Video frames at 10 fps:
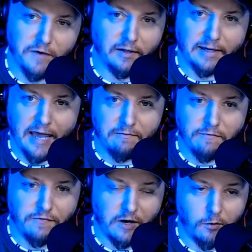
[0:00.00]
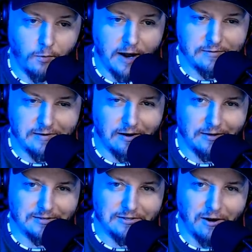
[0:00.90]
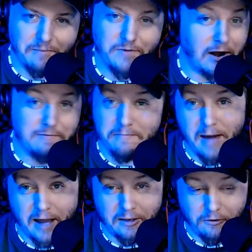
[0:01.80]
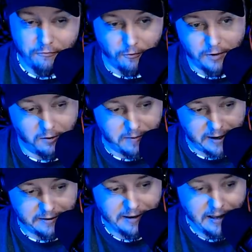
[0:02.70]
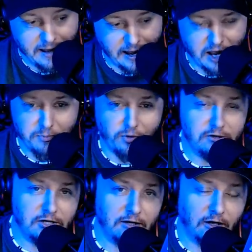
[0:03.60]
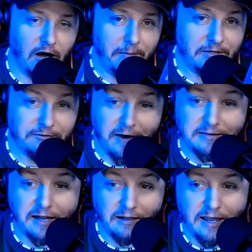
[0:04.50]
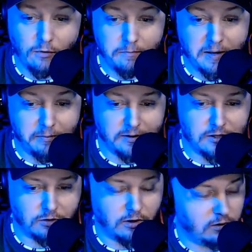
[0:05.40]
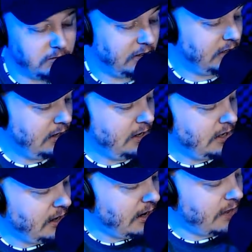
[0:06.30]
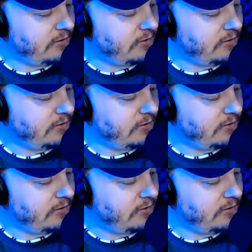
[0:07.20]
like having fun and ranting on it. So I'm not even mad at you for real, man. I appreciate the comments. In fact, I like when people disagree with me. The